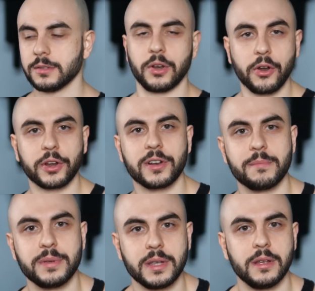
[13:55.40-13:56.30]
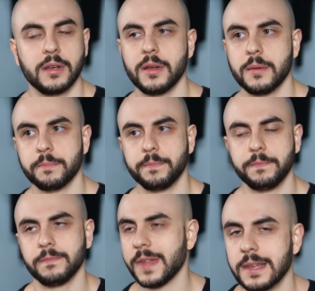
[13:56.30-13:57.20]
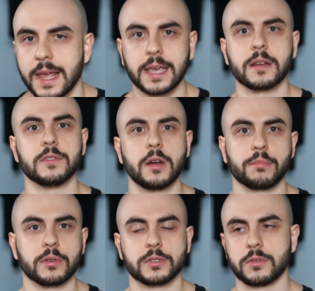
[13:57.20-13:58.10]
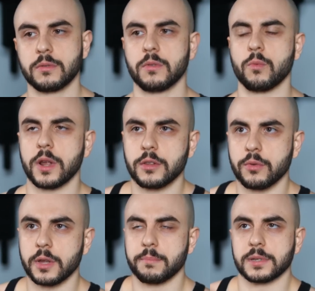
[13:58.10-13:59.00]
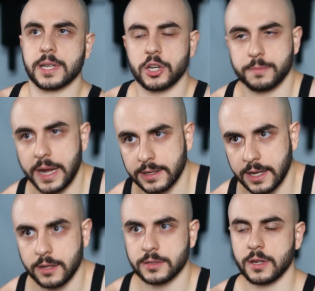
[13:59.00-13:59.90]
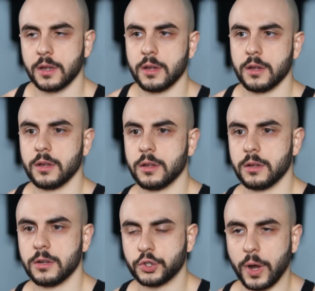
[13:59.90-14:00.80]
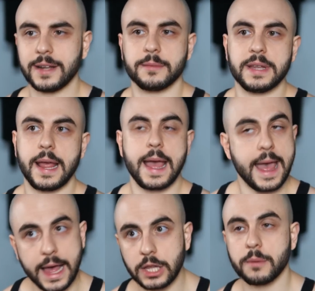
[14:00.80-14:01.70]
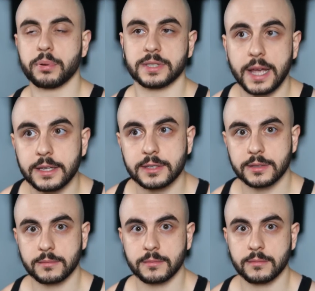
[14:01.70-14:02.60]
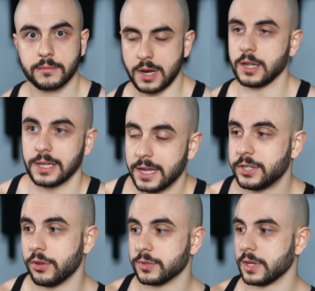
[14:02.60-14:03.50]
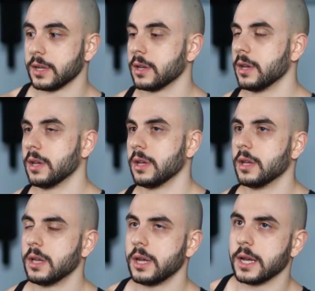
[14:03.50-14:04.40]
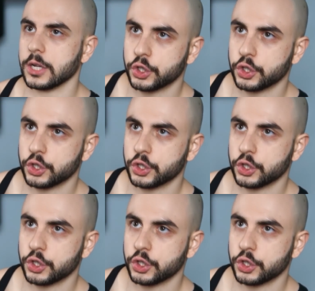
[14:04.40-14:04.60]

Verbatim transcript: that aren't going to be in negative numbers when doing percentage backdowns, trying to be hella precise. Unless you're using an